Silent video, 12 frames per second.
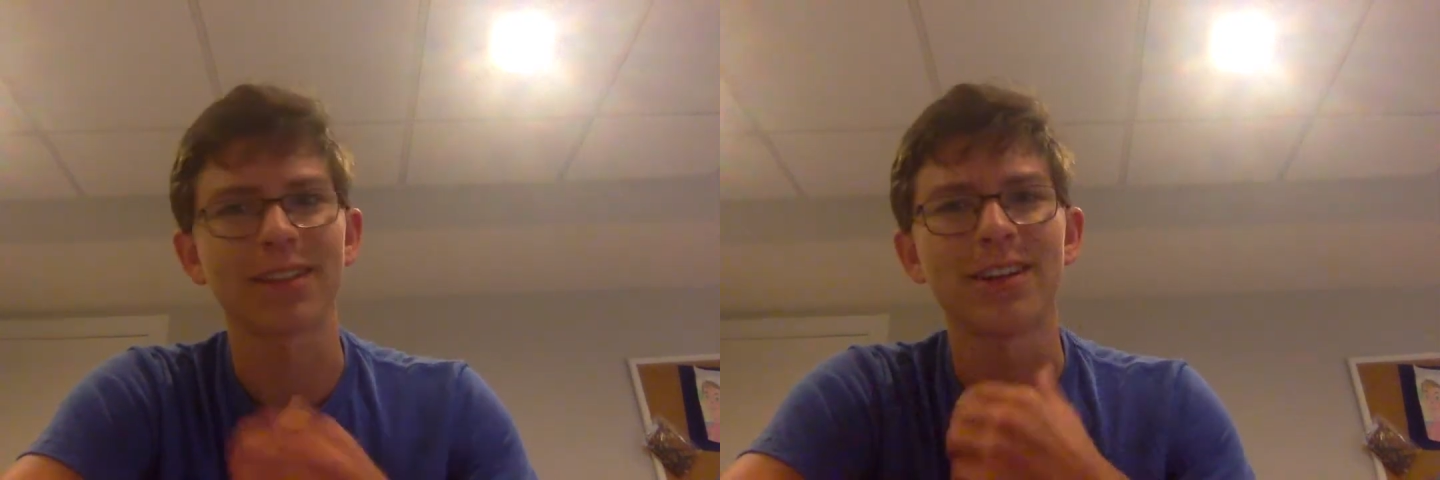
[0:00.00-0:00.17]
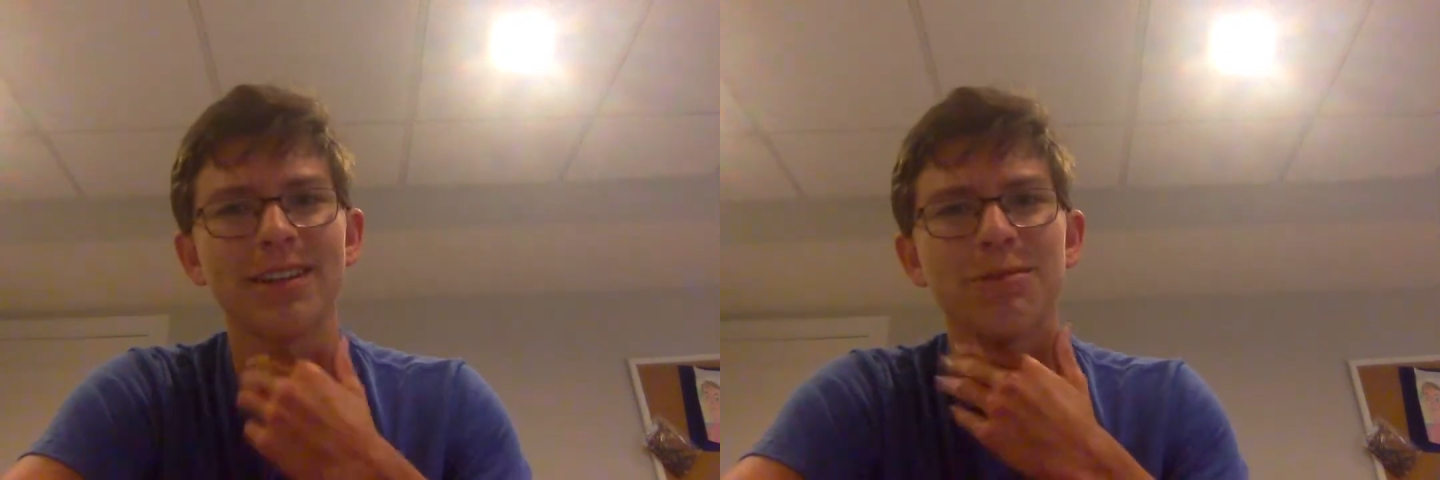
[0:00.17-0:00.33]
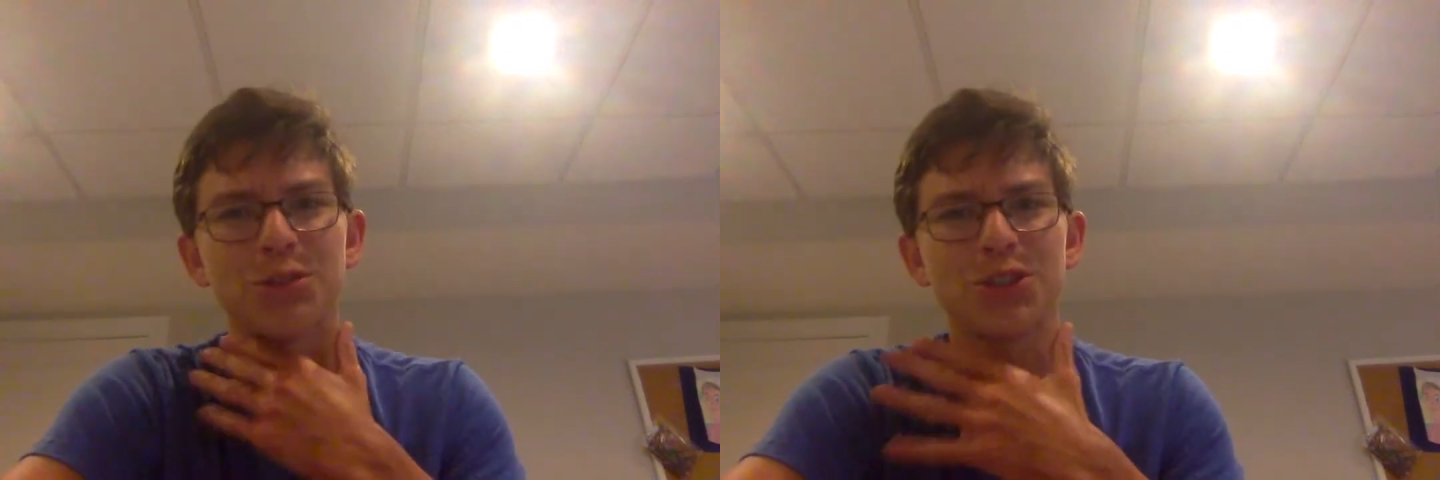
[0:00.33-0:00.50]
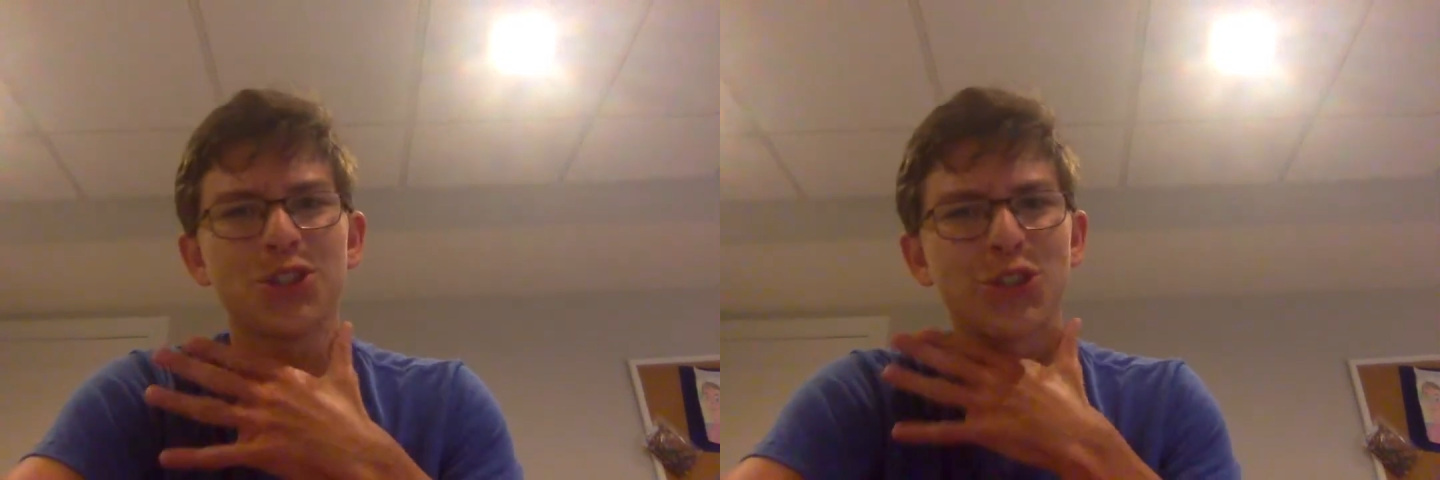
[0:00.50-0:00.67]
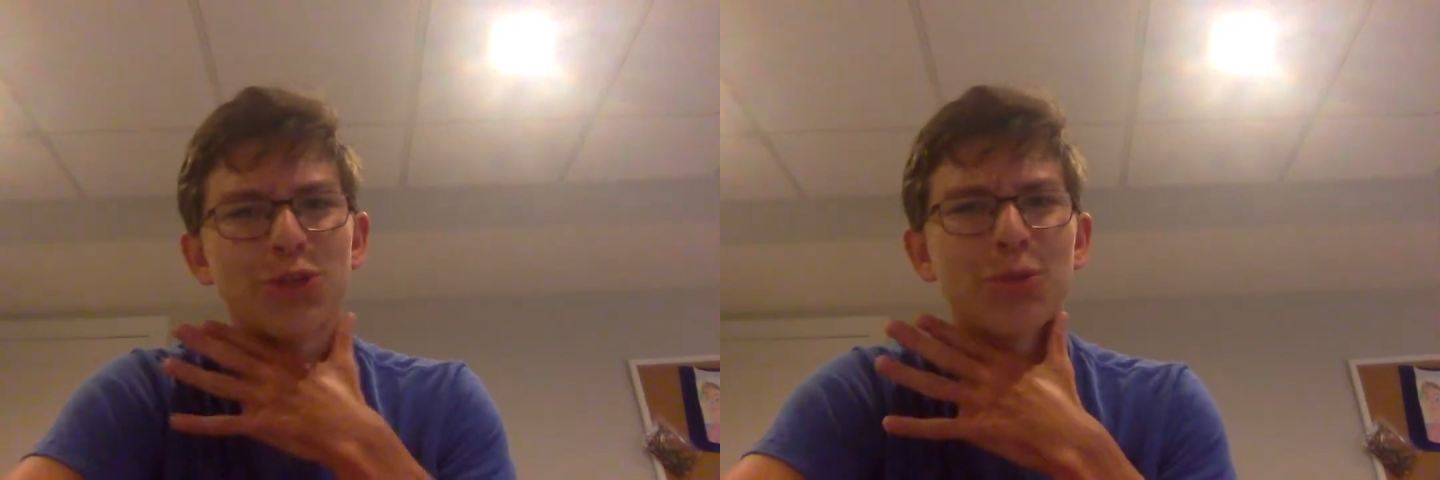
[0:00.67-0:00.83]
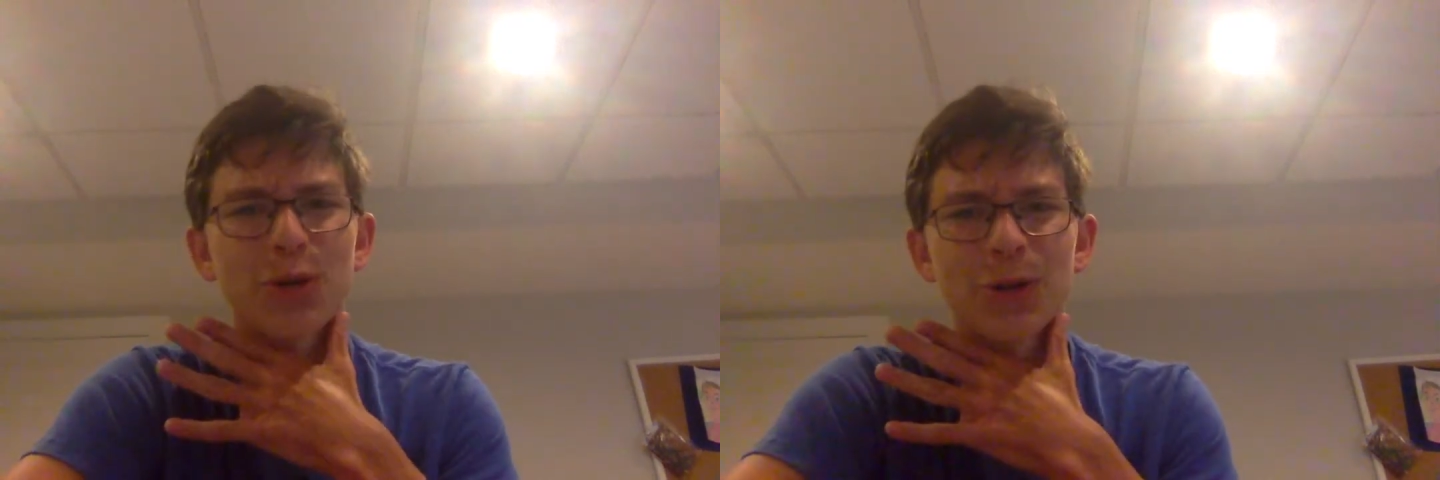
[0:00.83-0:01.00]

the, it was super